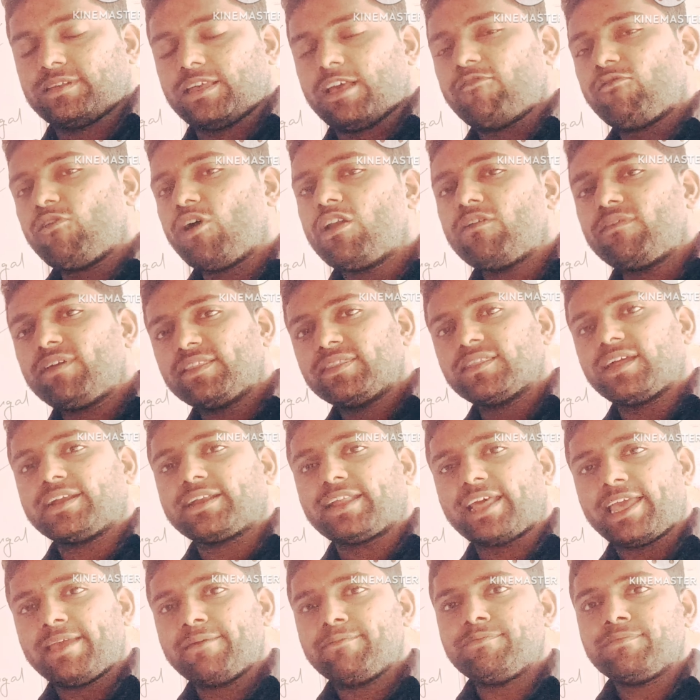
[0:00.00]
Evolving the
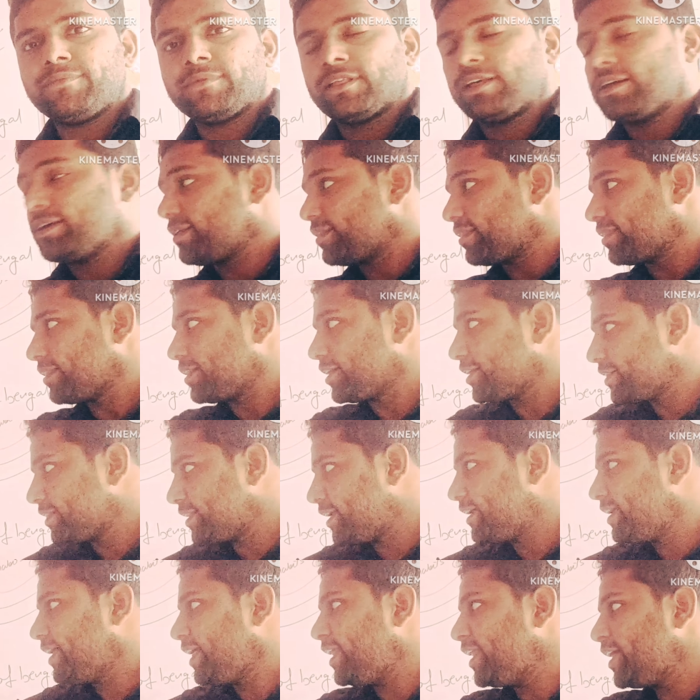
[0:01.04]
time,
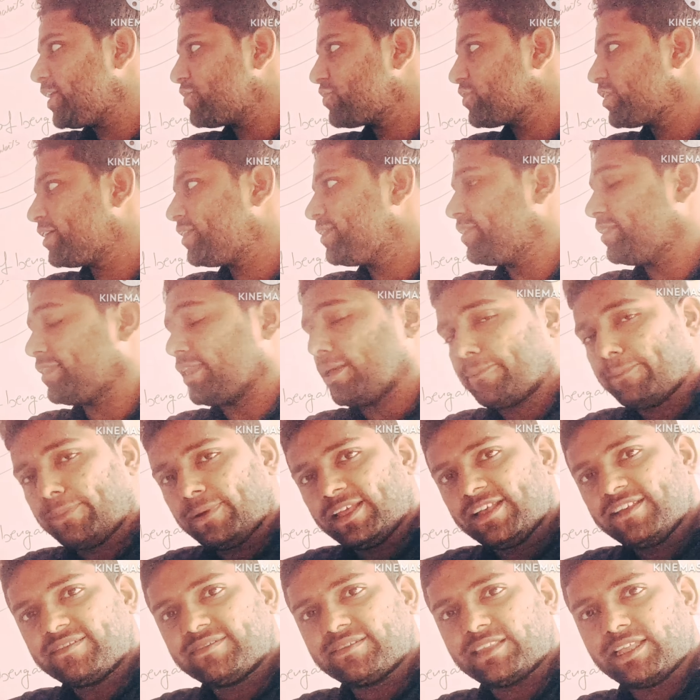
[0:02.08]
the direction, the
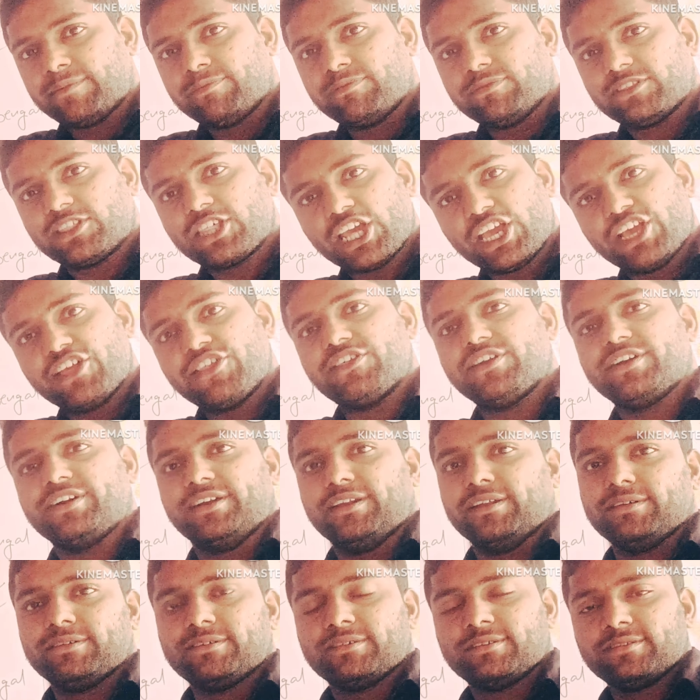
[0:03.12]
place name
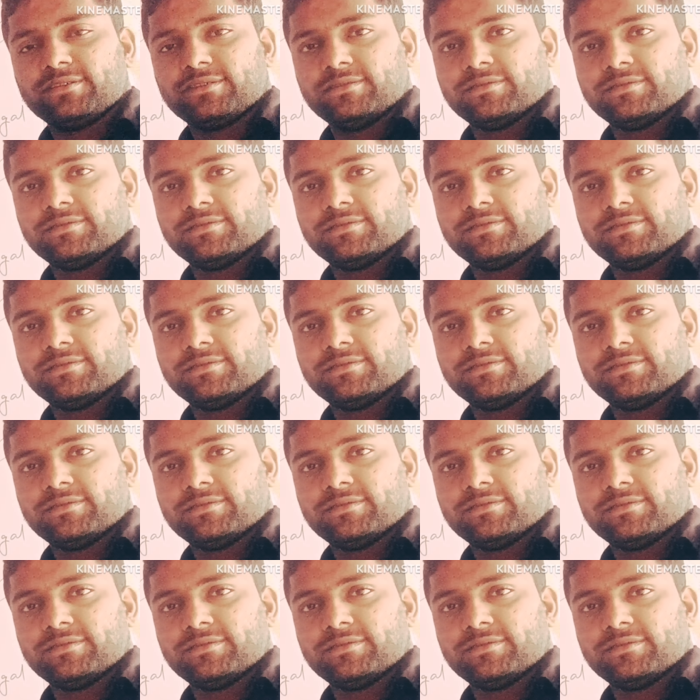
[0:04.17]
changed.